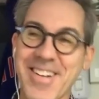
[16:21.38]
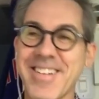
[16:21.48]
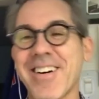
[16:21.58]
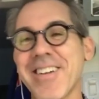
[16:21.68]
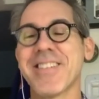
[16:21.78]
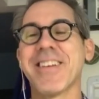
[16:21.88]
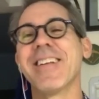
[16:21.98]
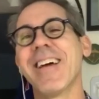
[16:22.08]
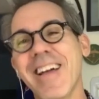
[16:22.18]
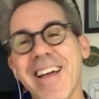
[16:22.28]
is Andre
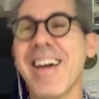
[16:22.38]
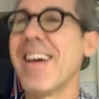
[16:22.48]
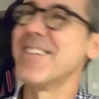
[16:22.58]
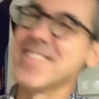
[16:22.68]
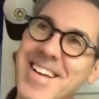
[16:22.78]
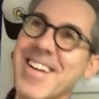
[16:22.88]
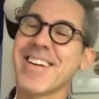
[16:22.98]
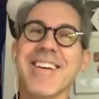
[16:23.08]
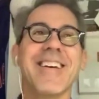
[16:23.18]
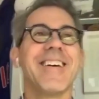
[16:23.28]
Dawson, and I
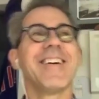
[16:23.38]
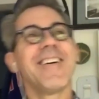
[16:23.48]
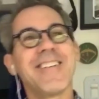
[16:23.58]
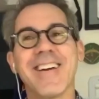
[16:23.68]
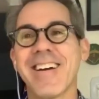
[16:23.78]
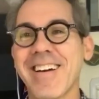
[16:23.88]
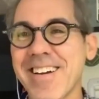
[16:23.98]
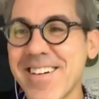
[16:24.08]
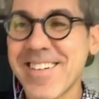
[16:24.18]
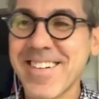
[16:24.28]
was like,
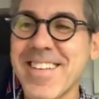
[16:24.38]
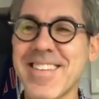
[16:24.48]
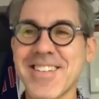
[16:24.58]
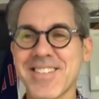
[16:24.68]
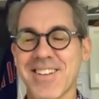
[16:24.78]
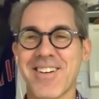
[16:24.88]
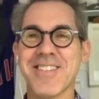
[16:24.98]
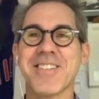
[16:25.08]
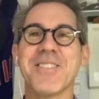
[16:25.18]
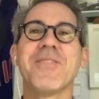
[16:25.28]
okay, this
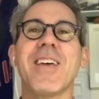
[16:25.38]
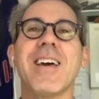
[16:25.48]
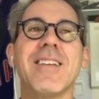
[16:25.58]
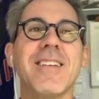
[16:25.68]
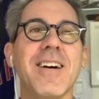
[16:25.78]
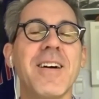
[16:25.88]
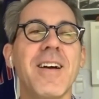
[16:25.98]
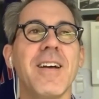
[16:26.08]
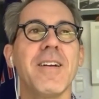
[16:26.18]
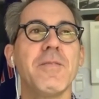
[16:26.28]
is awesome. And
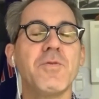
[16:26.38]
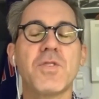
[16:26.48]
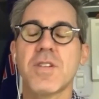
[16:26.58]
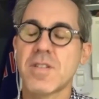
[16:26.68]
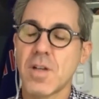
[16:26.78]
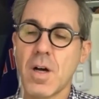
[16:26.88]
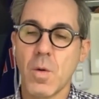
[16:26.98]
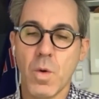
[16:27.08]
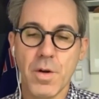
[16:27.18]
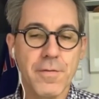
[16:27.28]
yeah.
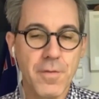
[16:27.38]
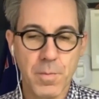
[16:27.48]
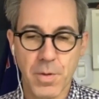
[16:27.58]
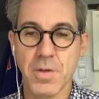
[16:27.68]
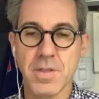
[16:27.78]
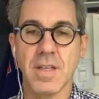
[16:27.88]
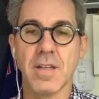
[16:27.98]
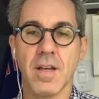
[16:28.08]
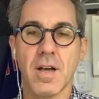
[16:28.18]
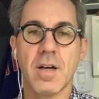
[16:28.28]
Just a wonderful
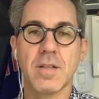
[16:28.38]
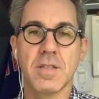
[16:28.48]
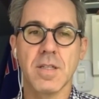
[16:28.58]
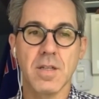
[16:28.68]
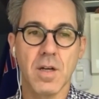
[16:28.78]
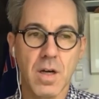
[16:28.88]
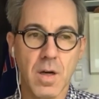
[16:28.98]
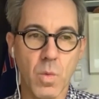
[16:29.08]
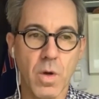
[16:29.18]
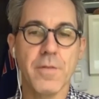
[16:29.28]
person,
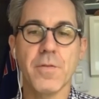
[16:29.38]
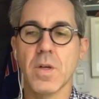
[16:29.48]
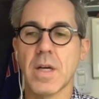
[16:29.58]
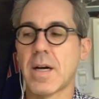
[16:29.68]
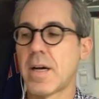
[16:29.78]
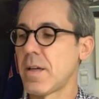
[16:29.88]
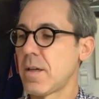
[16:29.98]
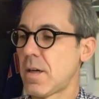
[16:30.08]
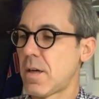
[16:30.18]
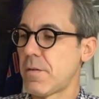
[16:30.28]
just a wonderful
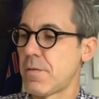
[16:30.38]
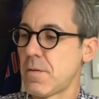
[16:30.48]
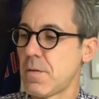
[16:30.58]
guy,